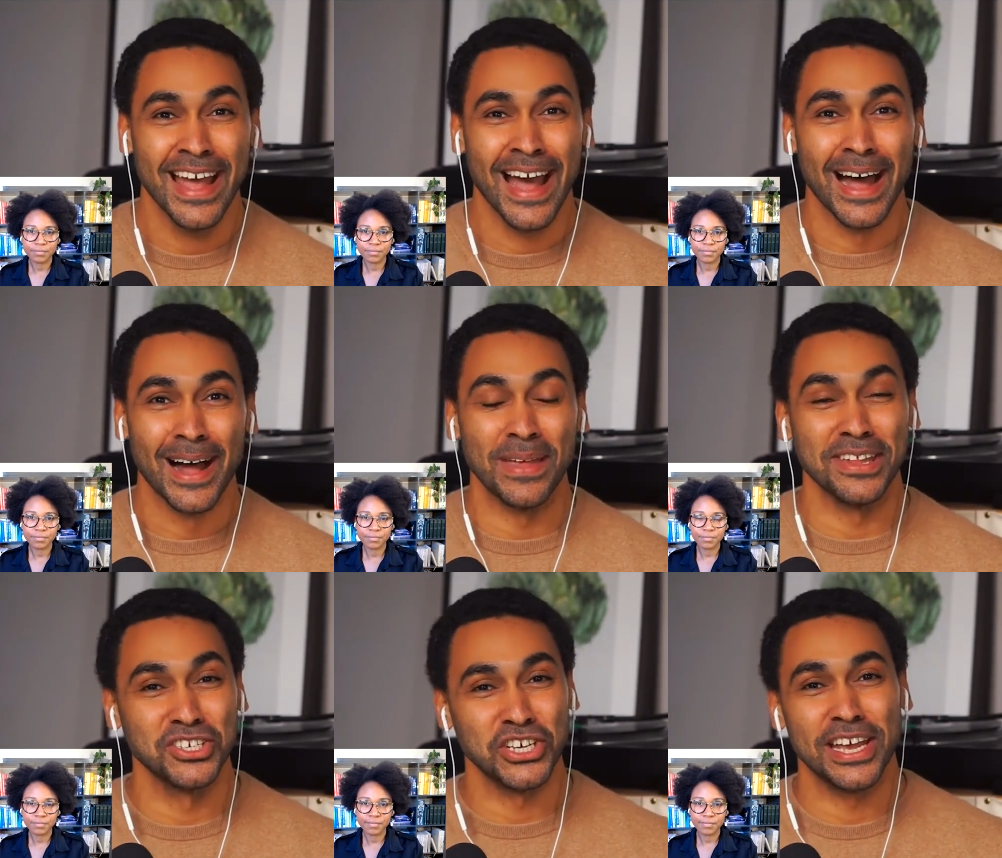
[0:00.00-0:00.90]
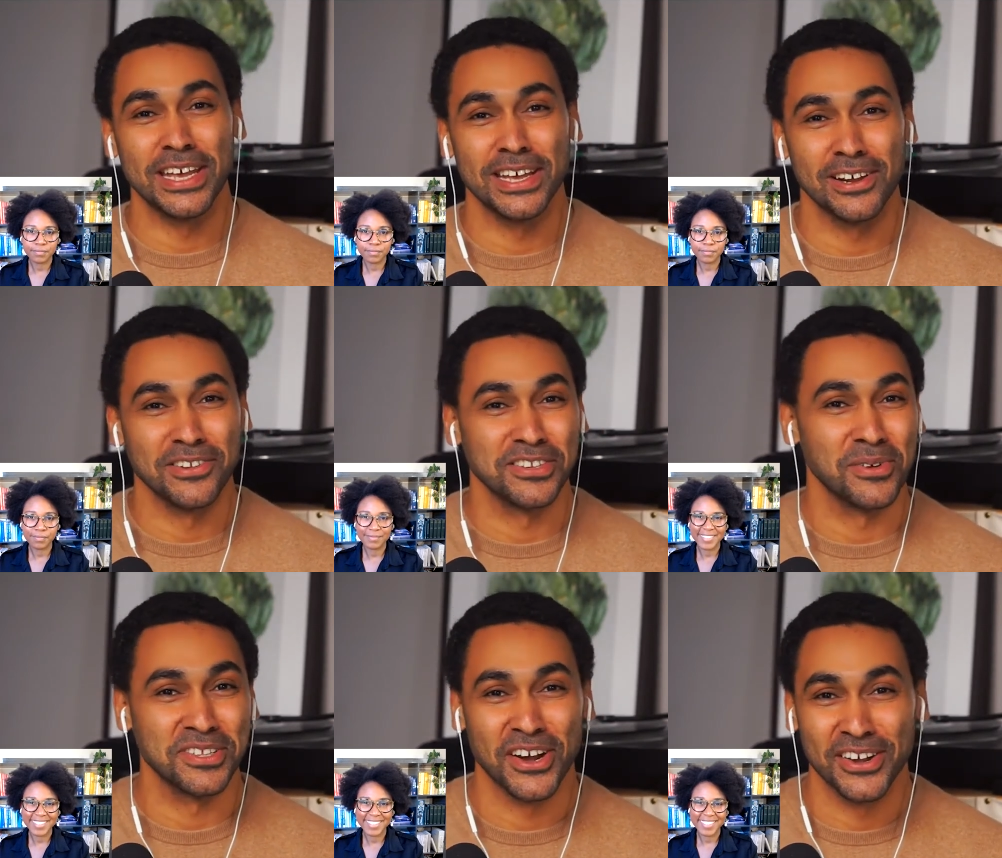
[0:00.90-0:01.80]
Speaker 1: um, as Jay Acunzo
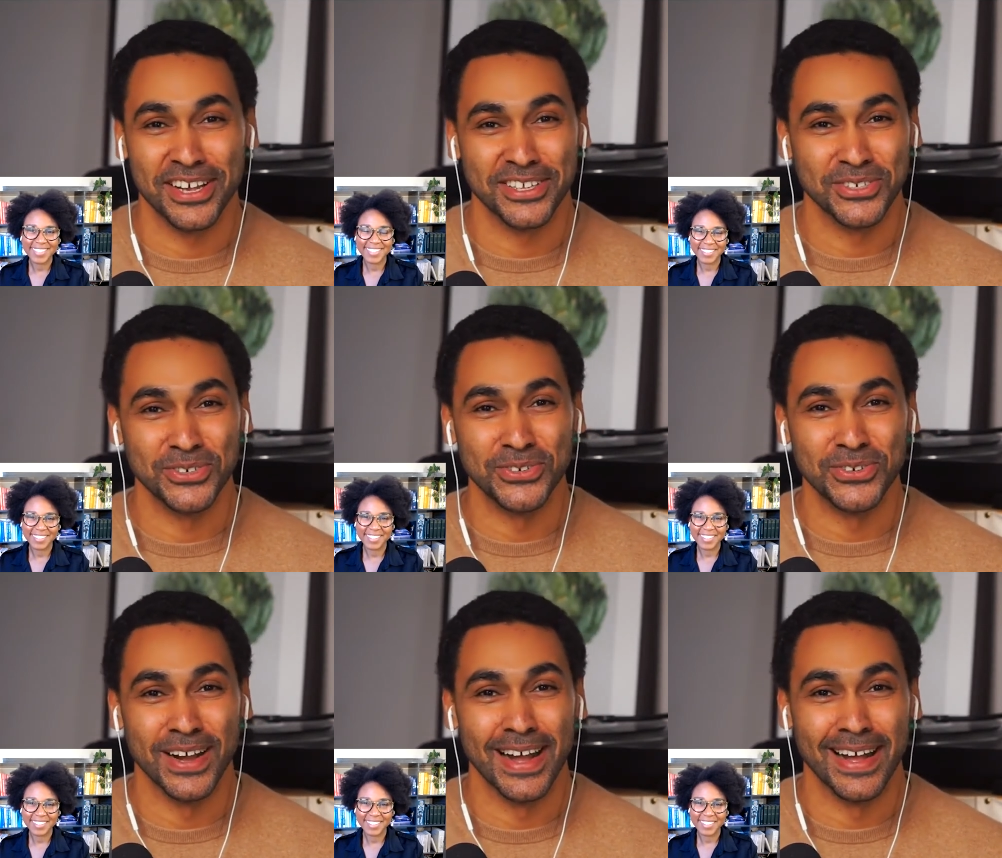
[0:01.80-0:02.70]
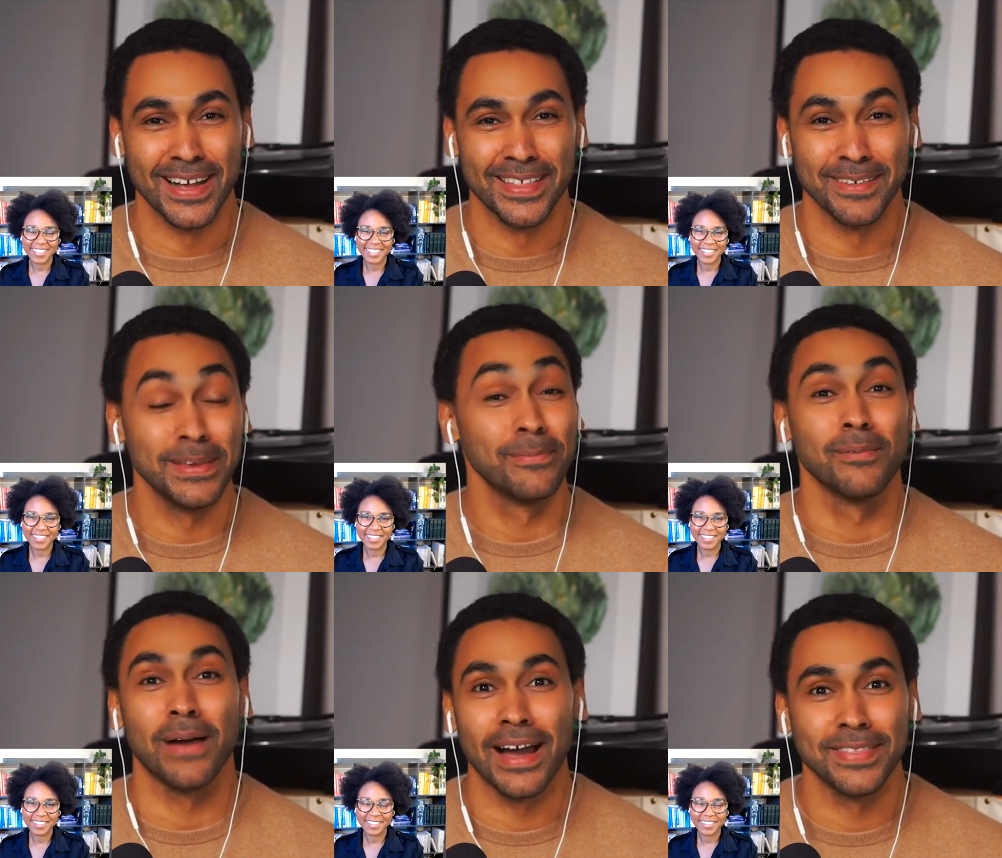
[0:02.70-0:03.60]
was talking to uh, the people
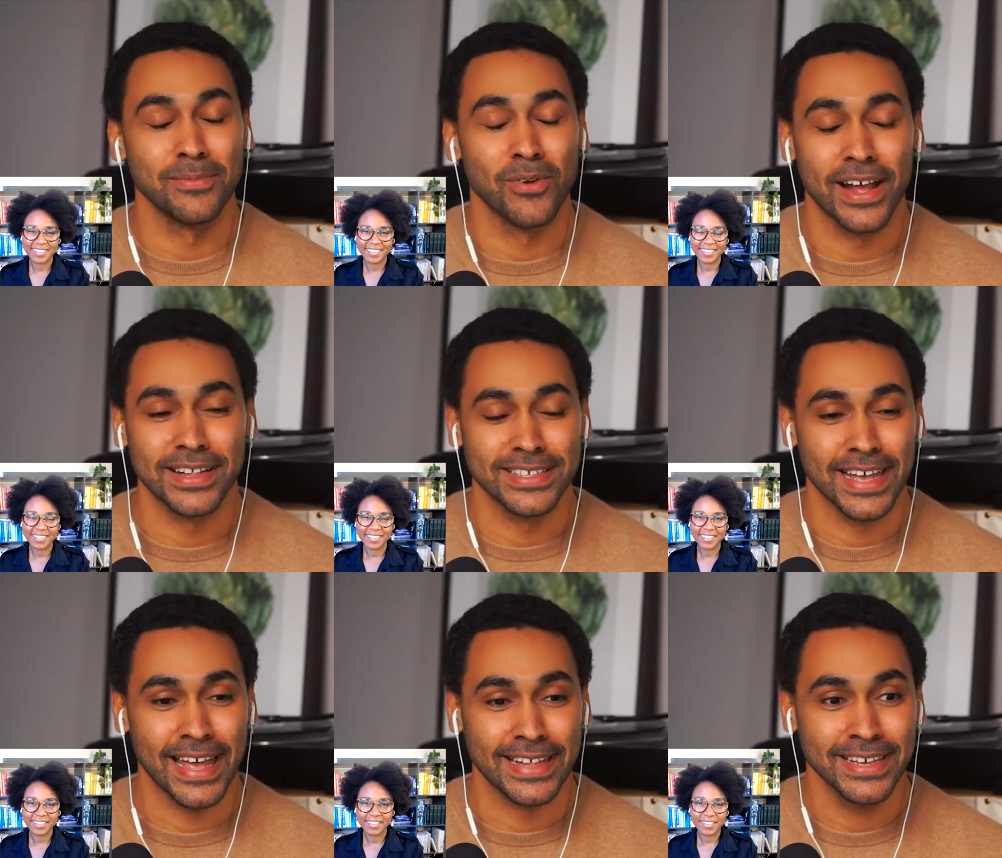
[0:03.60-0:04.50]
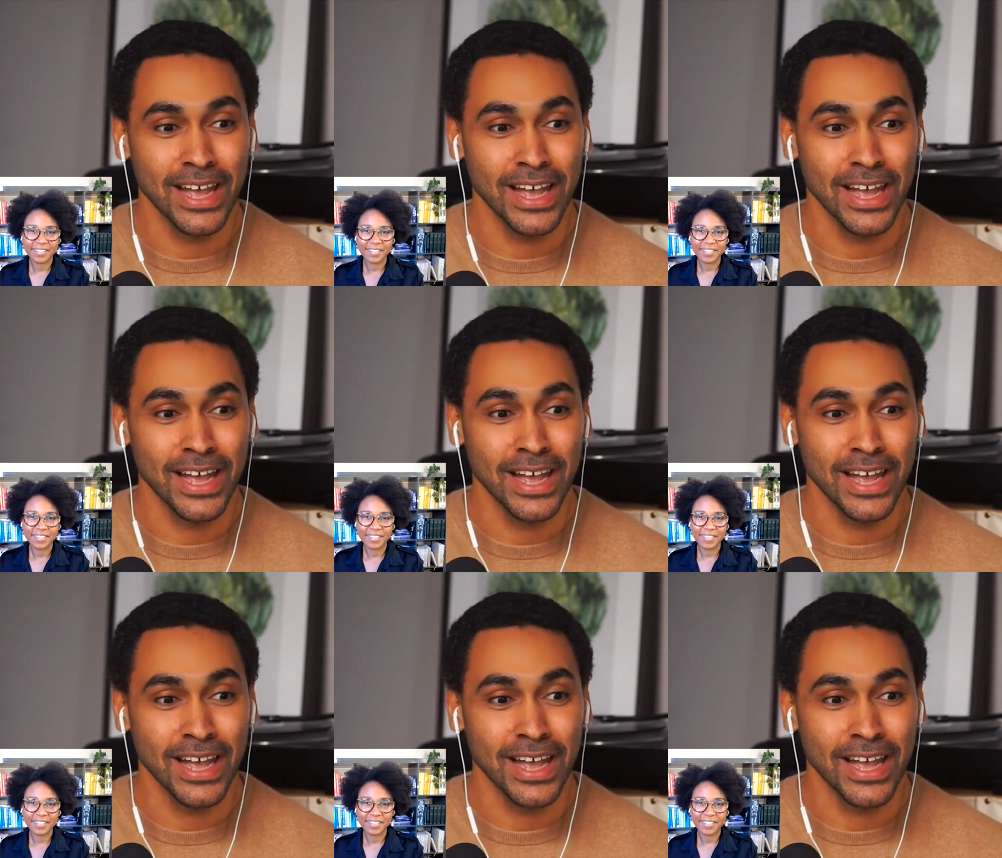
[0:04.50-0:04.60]
behind the brand. And